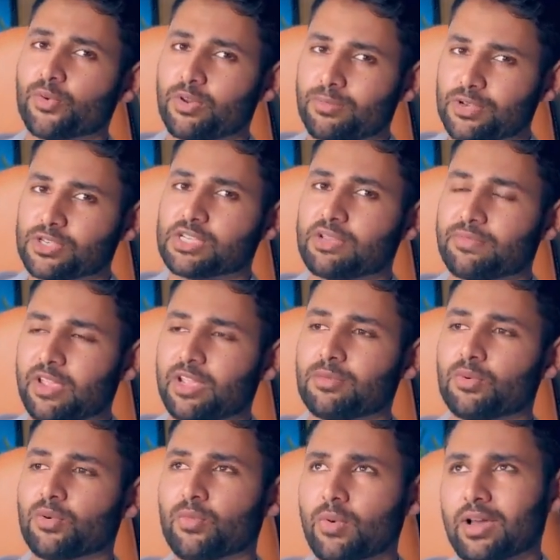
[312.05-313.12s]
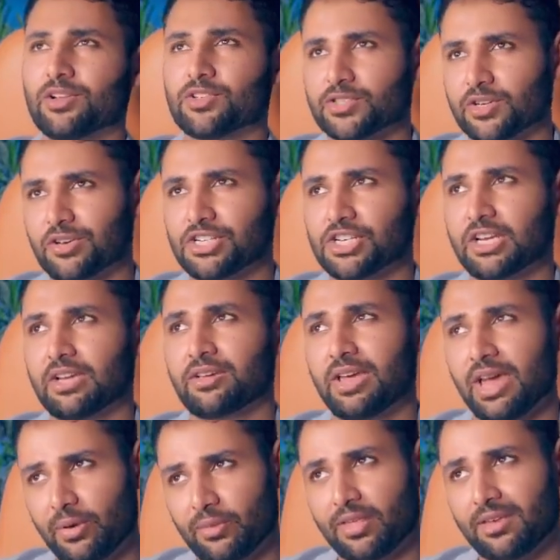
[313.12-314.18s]
commercially available wireless charging
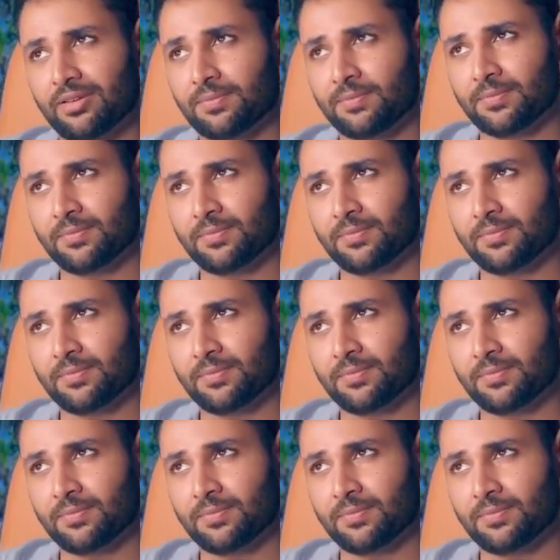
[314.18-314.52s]
out there.